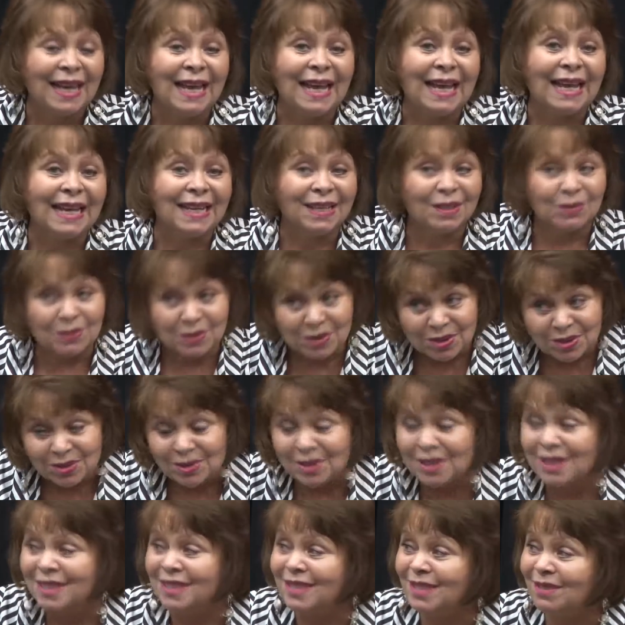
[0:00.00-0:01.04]
And it was
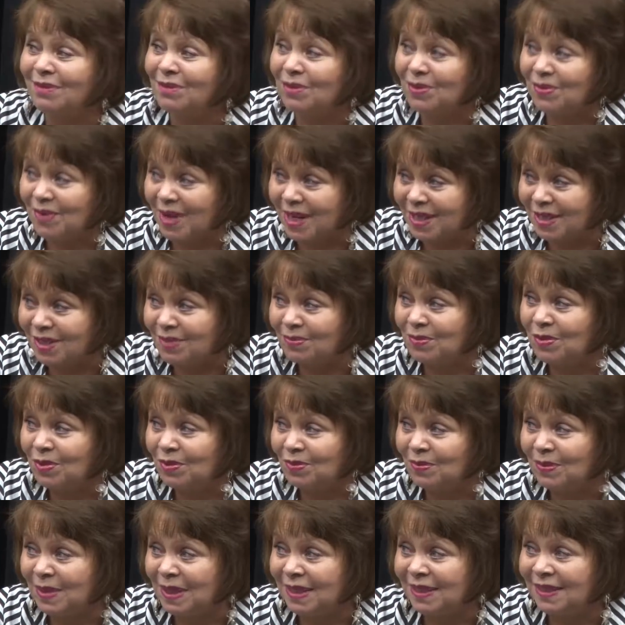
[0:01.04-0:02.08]
during the Civil Rights
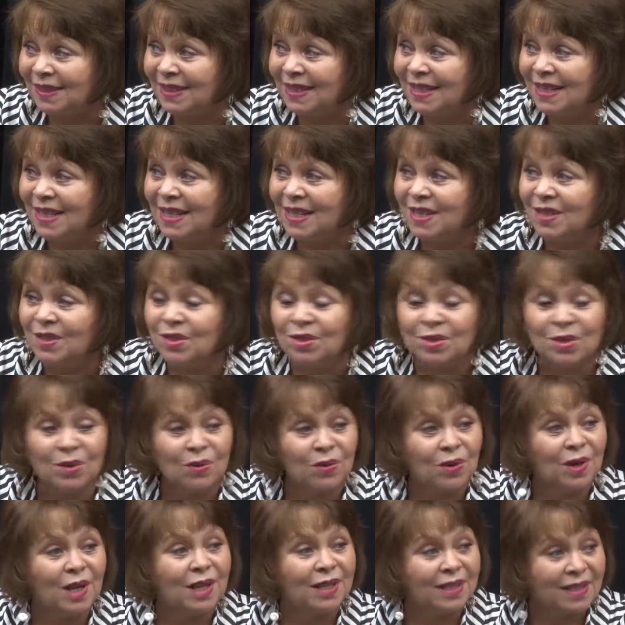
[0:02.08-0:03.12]
Movement.
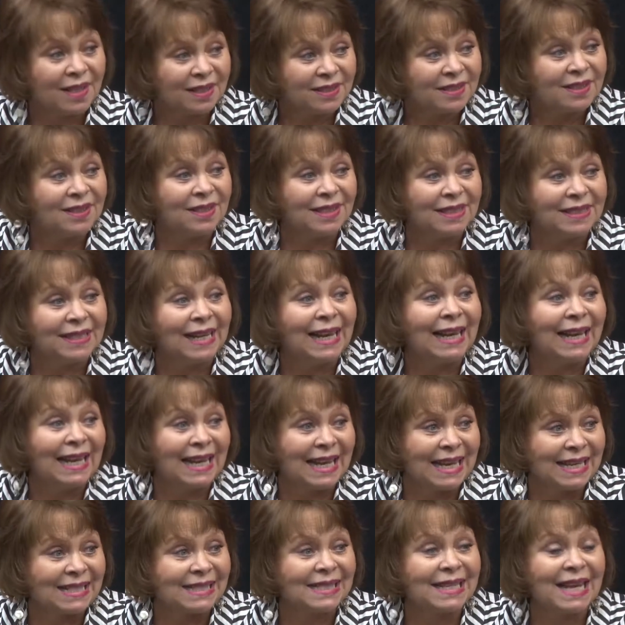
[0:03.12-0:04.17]
So I took a
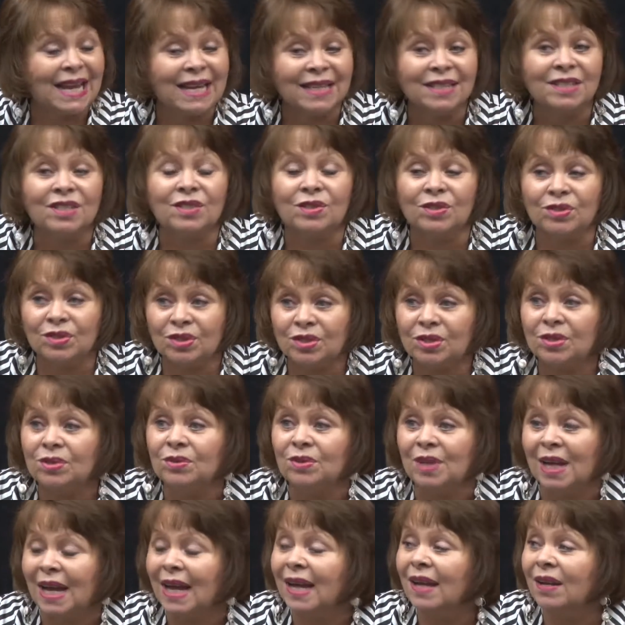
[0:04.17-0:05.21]
class action
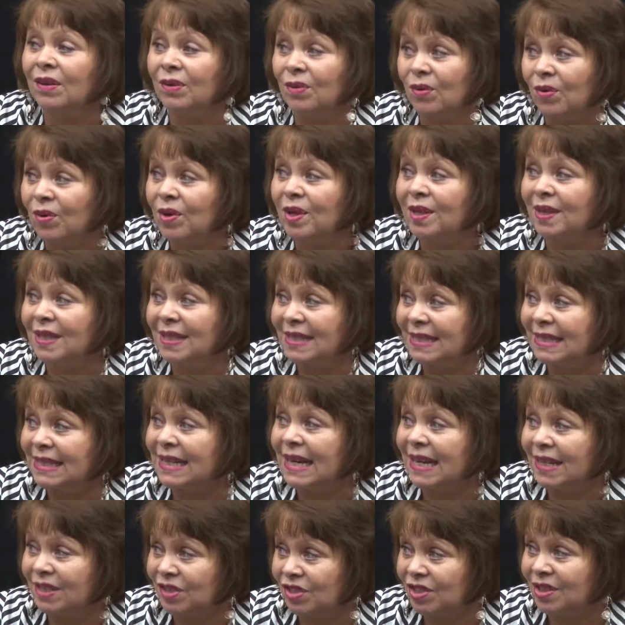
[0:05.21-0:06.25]
suit out on the
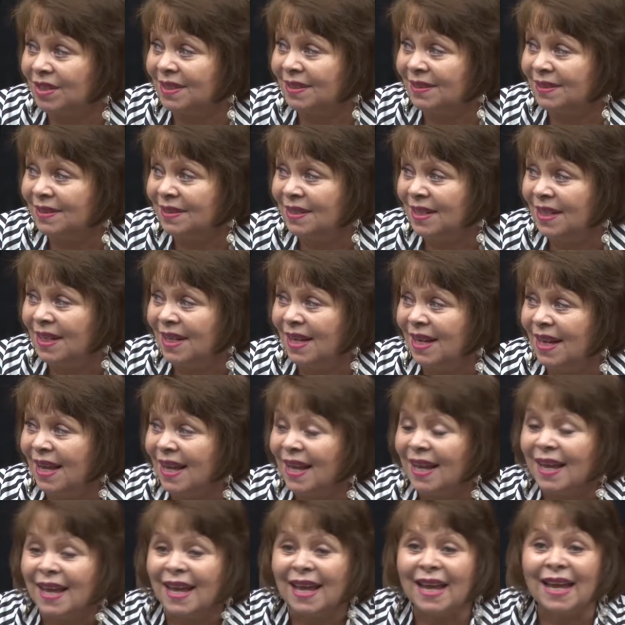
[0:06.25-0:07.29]
station,
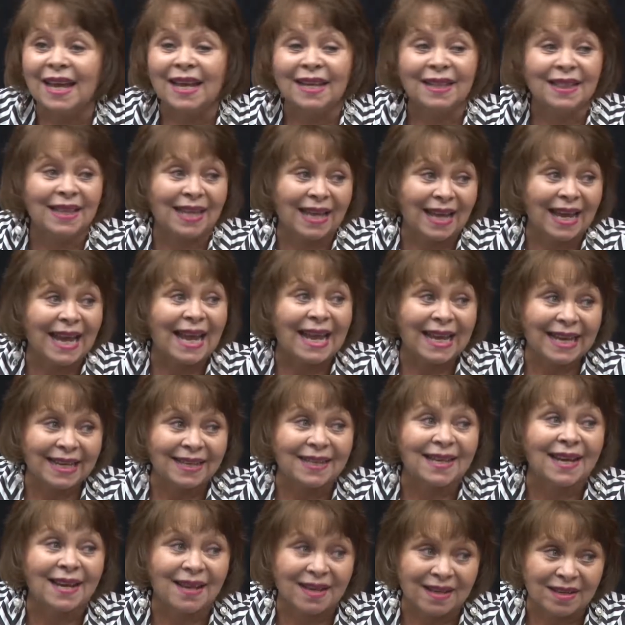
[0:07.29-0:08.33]
and they had
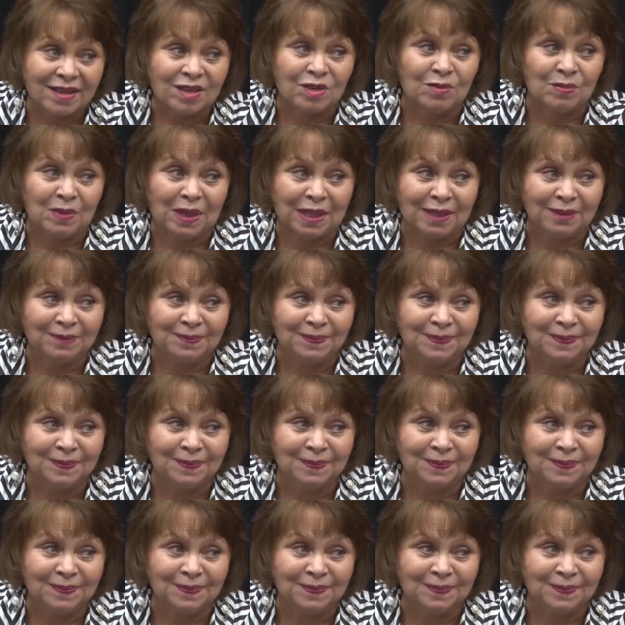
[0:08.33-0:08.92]
to hire me.